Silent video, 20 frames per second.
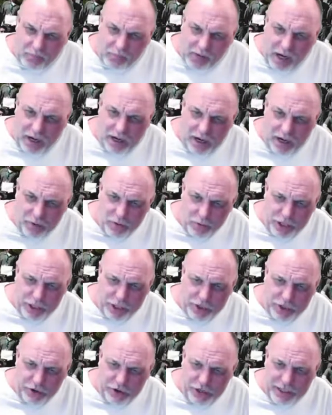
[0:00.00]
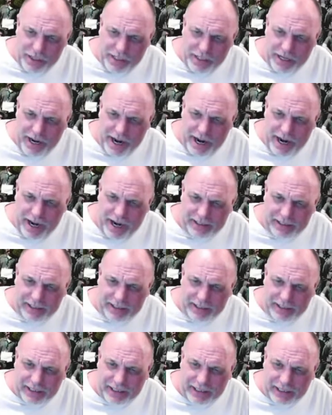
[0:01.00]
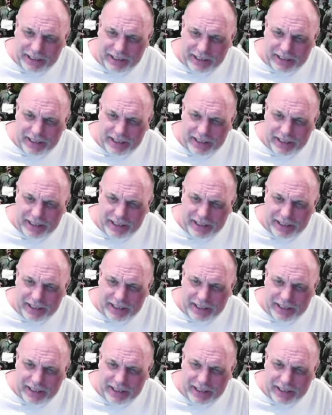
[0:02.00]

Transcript: Richard is in the house.